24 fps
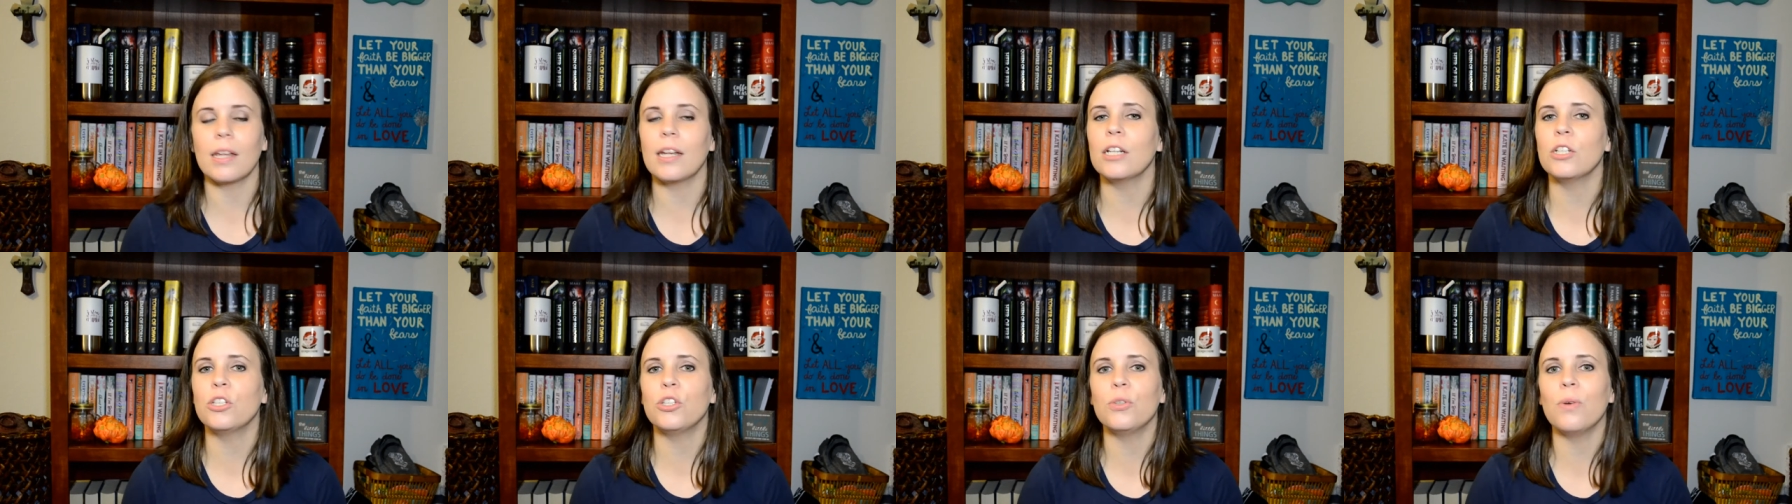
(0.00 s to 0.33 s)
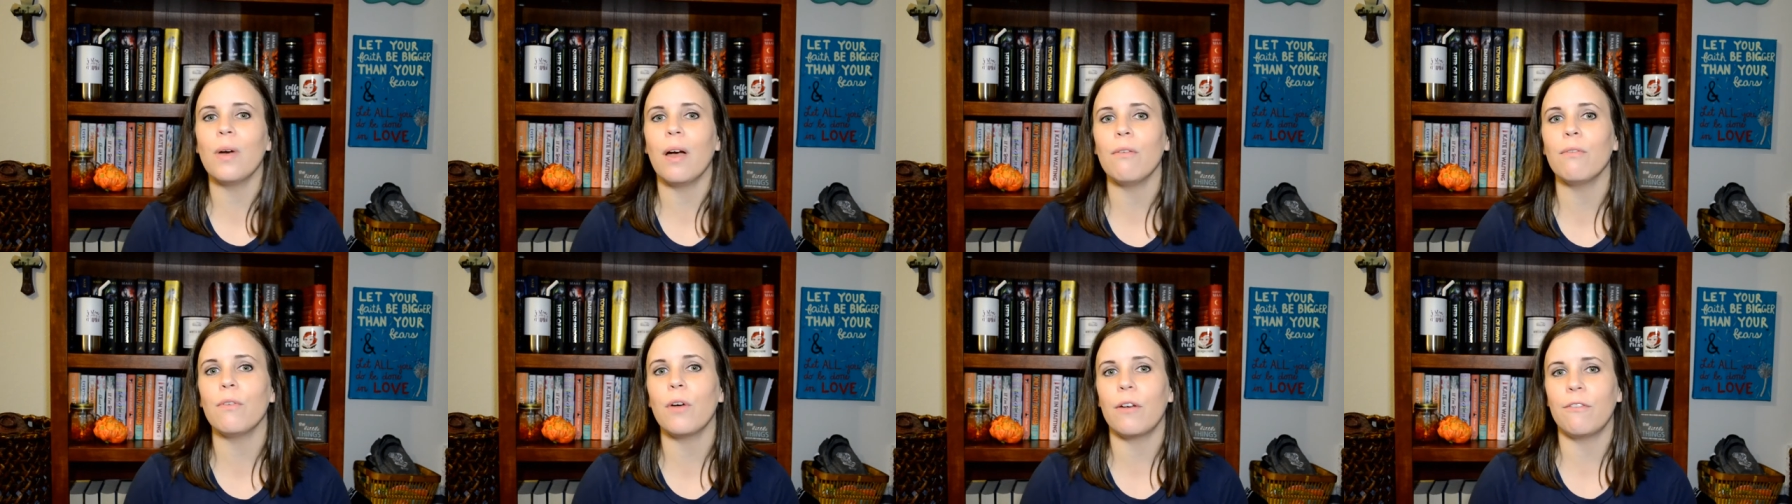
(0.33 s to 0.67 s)
And I do
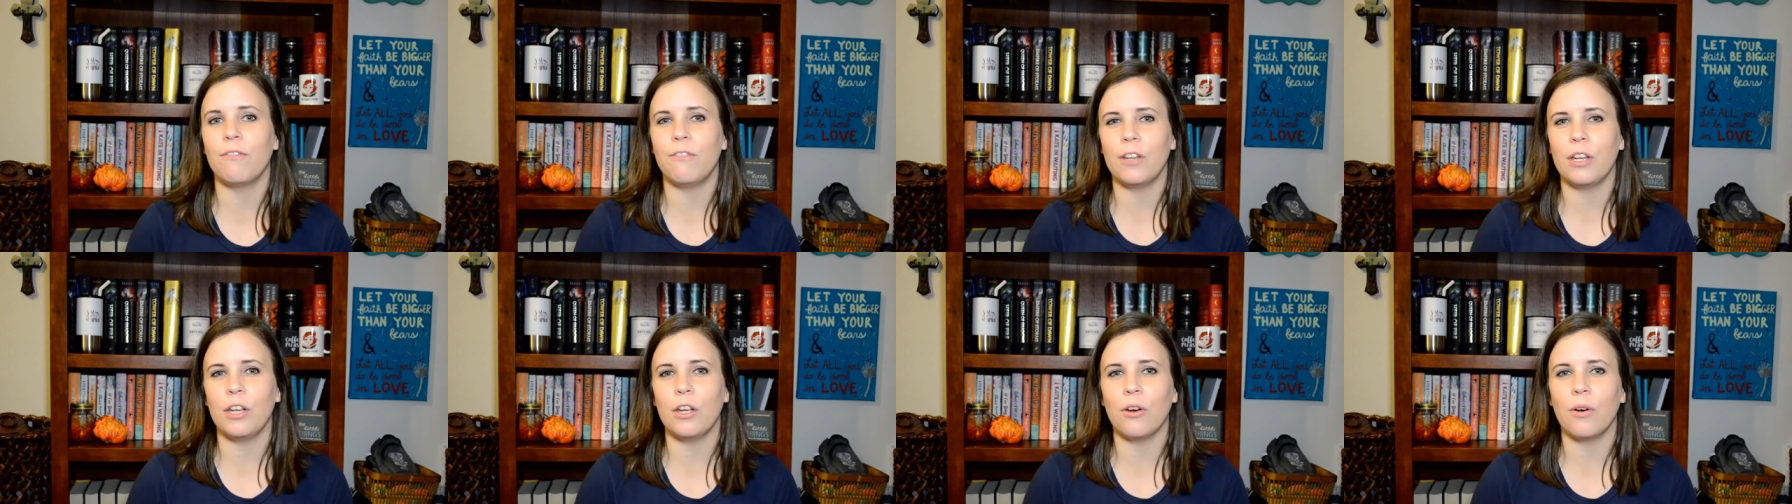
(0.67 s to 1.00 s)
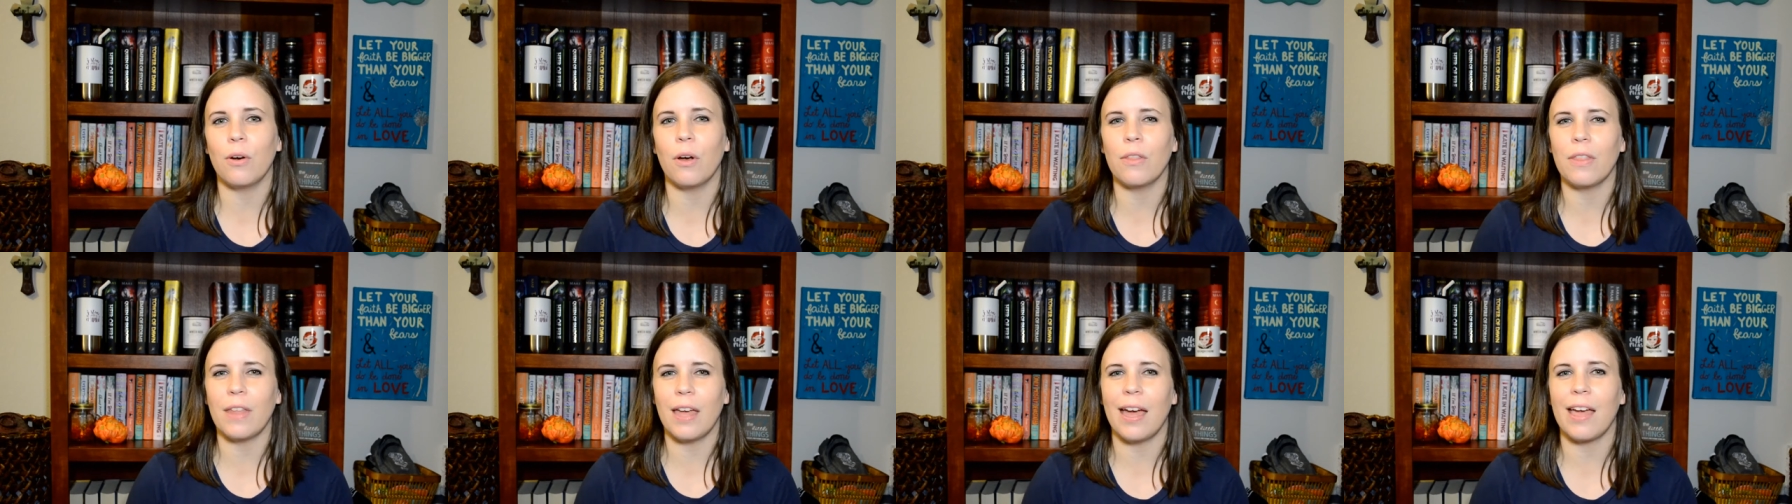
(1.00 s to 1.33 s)
have a
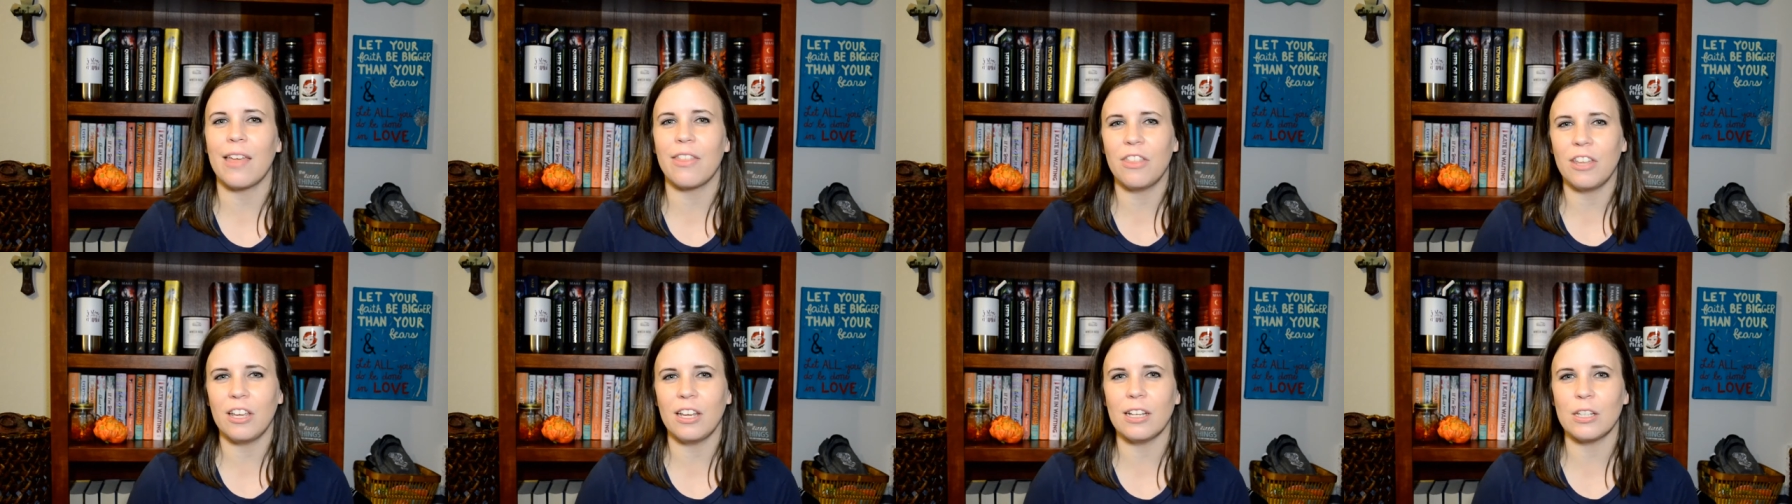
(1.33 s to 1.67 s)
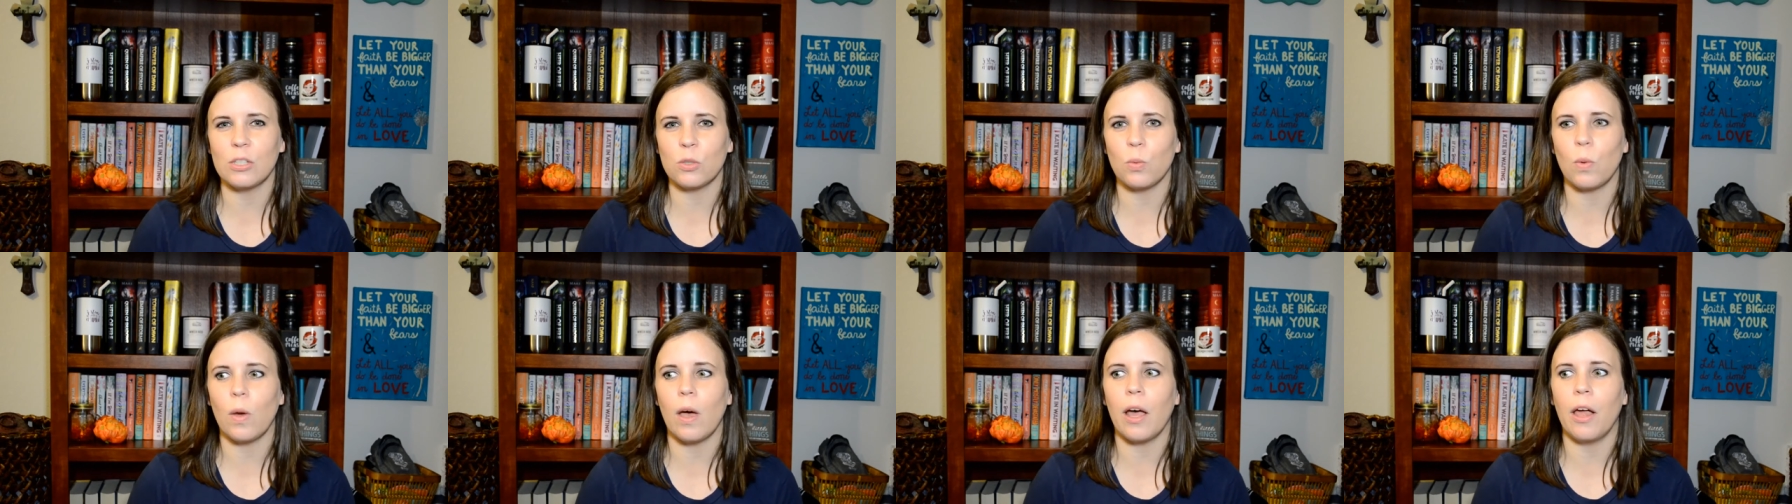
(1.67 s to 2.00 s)
video on that, I think,
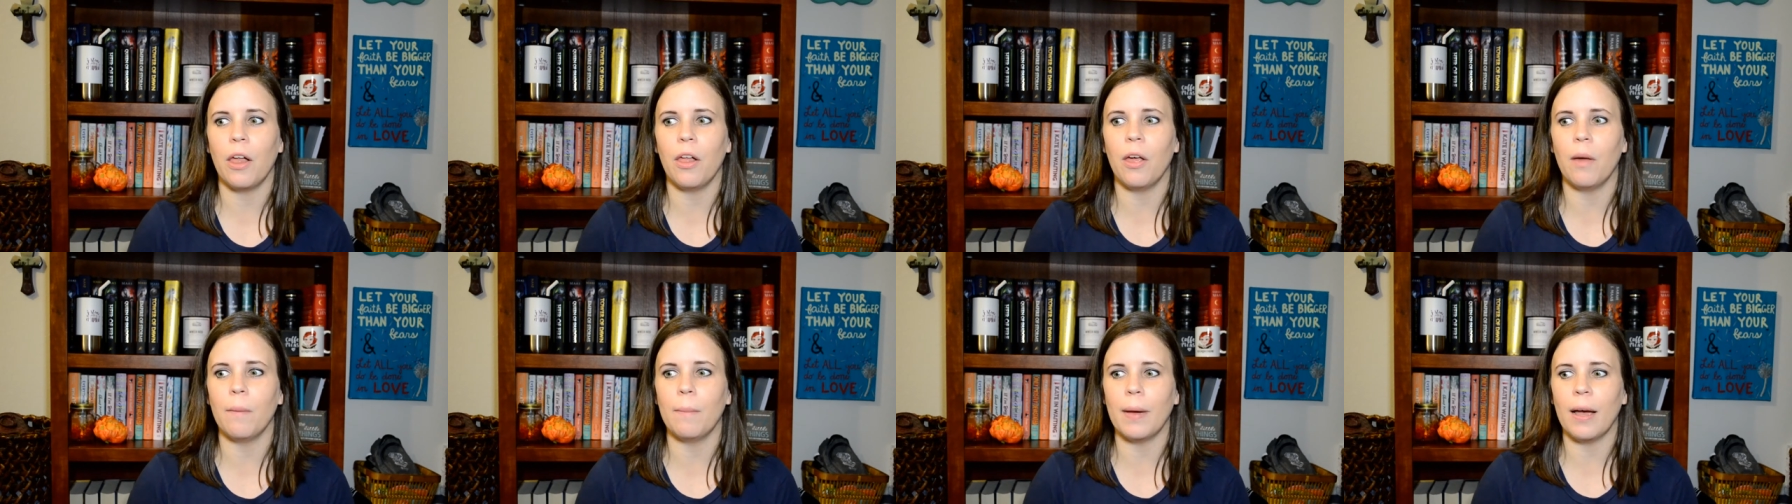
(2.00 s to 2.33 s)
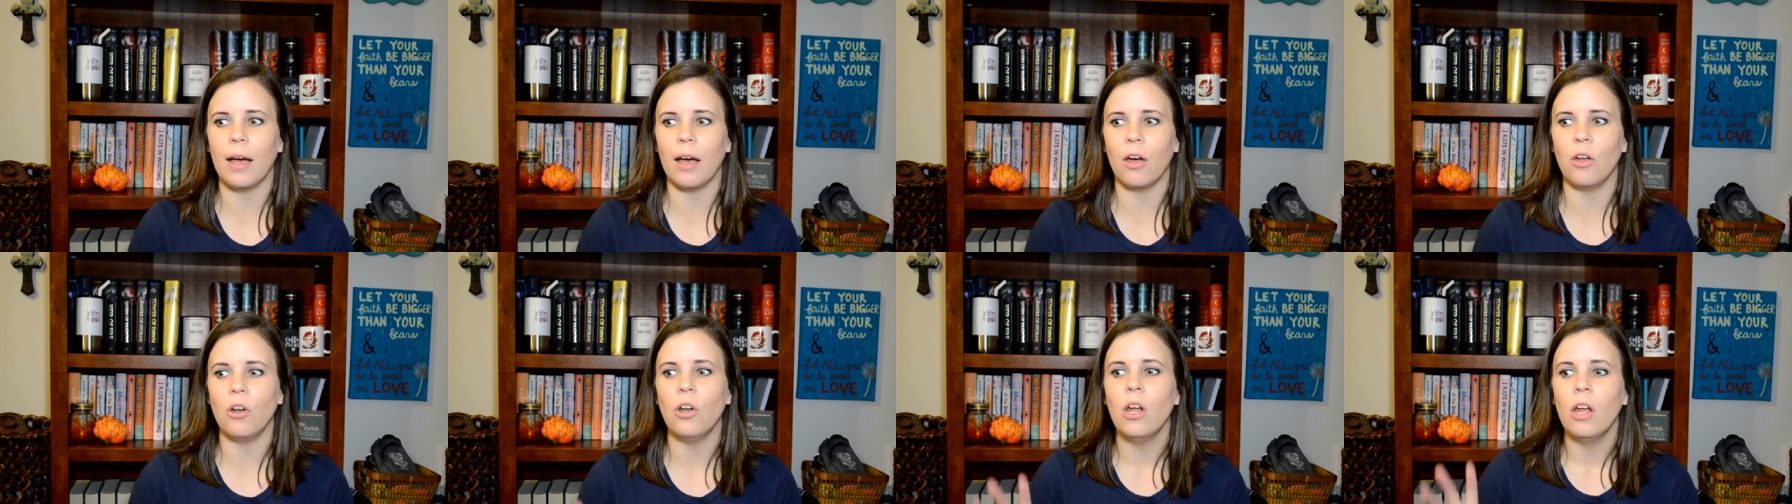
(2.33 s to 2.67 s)
as well
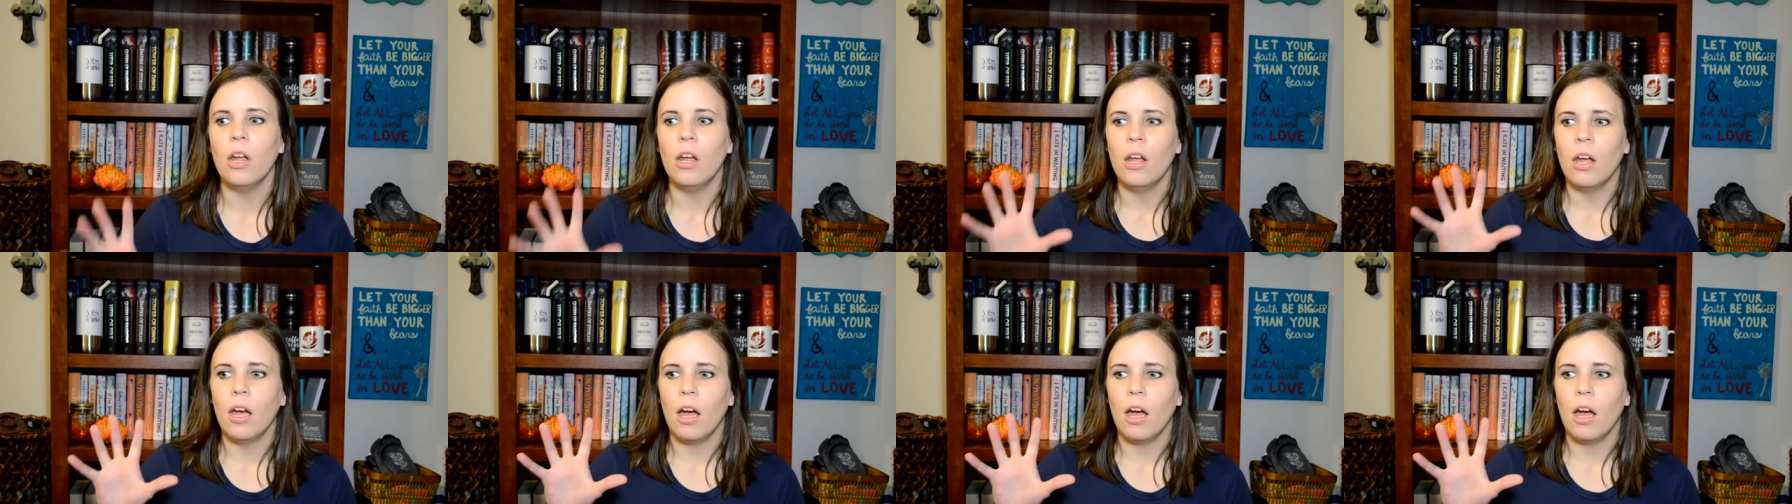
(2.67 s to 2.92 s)
about